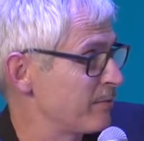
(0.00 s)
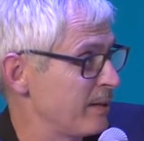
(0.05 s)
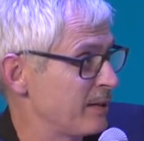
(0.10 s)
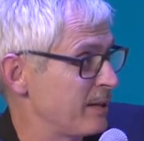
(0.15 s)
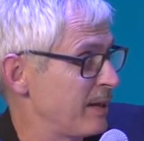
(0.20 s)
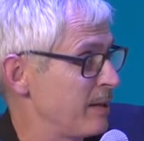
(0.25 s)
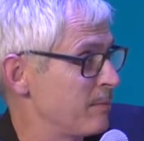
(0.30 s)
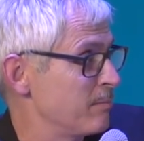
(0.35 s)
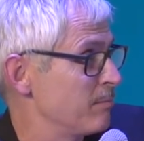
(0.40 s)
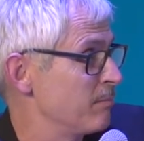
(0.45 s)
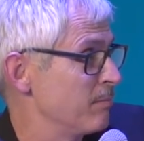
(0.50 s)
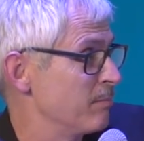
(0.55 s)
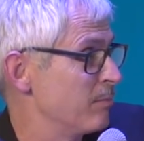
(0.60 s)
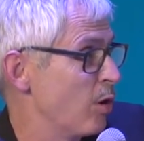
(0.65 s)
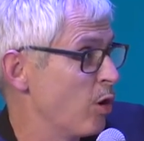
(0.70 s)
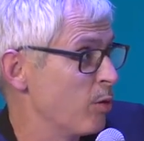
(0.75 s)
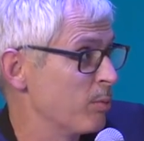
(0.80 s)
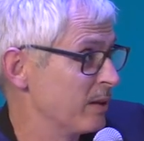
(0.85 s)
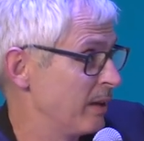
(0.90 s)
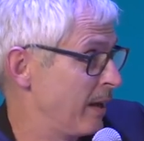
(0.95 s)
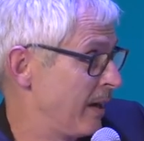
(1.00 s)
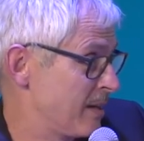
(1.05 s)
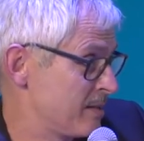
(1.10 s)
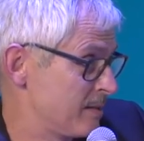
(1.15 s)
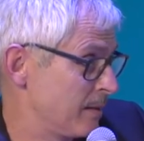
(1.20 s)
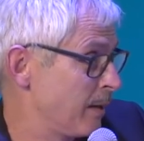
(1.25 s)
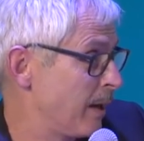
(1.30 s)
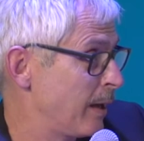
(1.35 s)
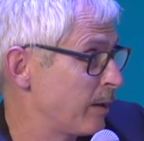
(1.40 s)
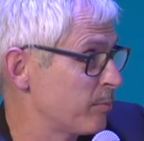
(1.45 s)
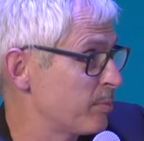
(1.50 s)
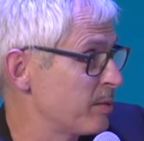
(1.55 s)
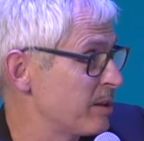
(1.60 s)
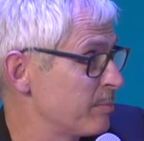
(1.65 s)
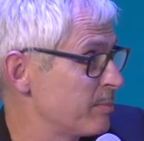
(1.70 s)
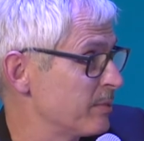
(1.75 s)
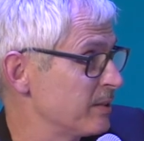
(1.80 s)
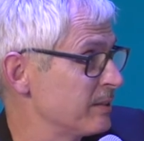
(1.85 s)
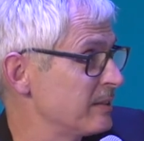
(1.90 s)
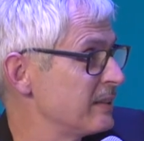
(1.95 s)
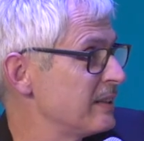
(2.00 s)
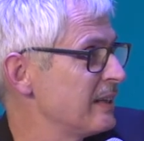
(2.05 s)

it can mobilize a lot of people.